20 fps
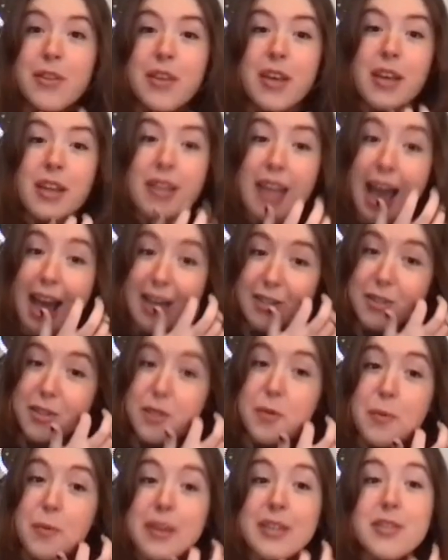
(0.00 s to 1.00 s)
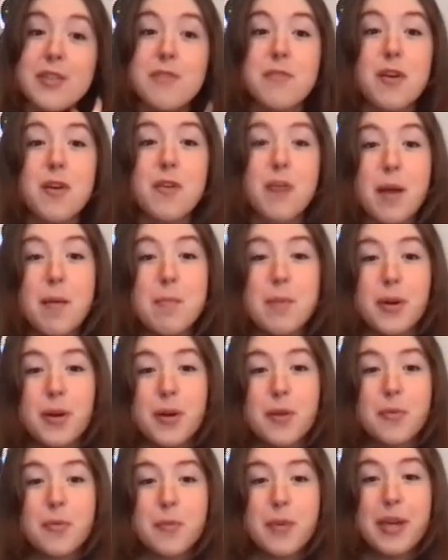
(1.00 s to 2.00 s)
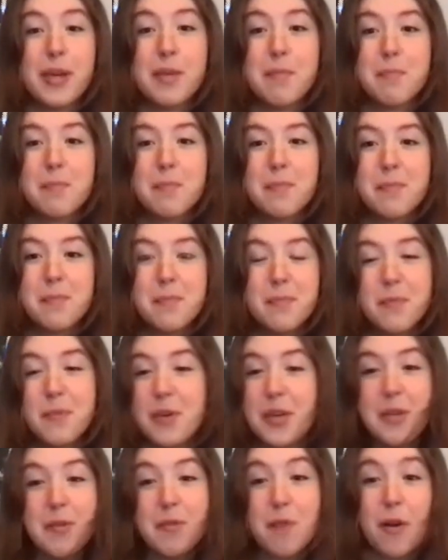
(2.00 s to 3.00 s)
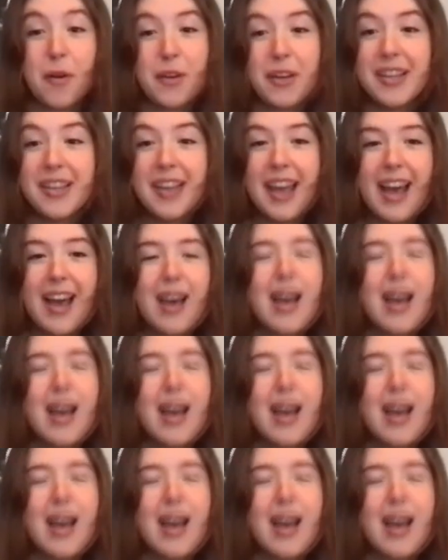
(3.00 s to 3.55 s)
the last 2 weeks of November, we wrote it.